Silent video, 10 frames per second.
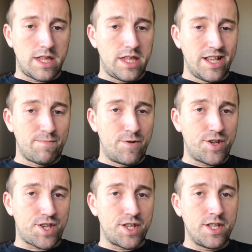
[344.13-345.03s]
this
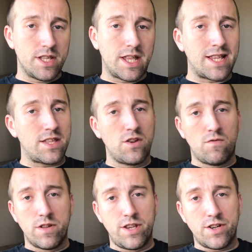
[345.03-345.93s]
person doesn't know
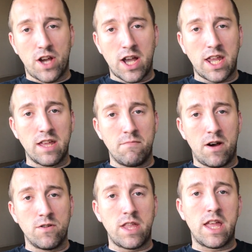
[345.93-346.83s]
what they're talking
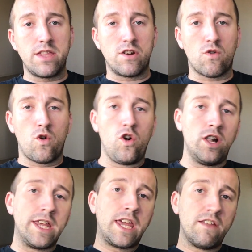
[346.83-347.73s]
about and they're
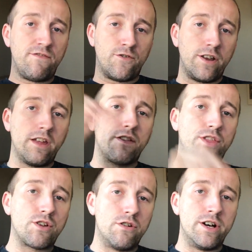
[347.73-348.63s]
calling in for the
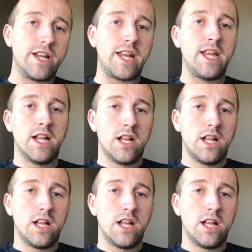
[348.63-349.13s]
authority